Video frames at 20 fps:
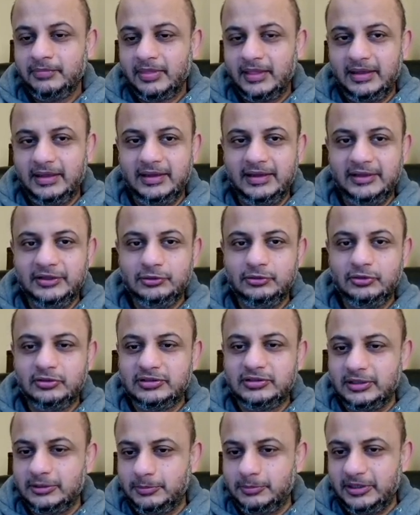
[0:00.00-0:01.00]

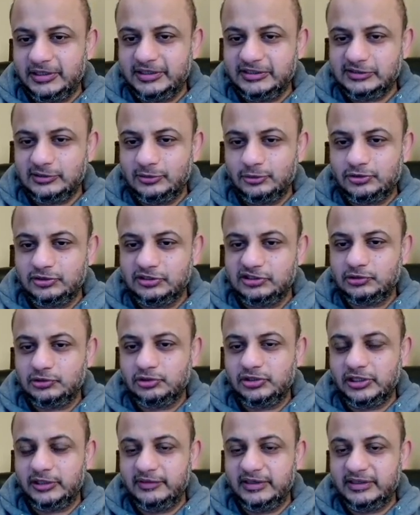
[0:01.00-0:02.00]
third-party solutions to
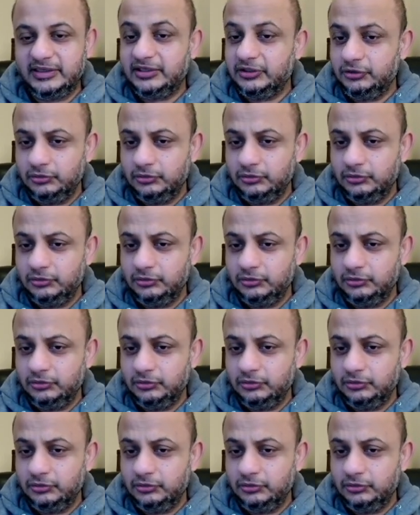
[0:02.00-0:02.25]
generate it.